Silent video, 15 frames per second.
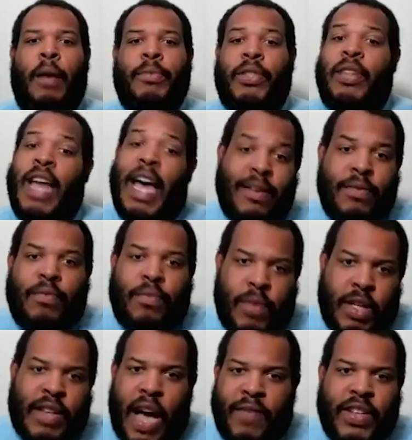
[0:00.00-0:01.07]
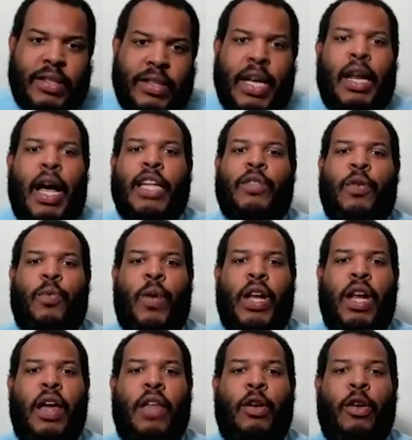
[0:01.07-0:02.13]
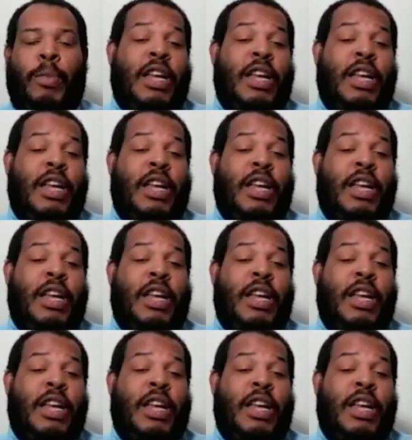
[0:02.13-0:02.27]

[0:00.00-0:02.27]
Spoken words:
So that is obviously at odds with one another.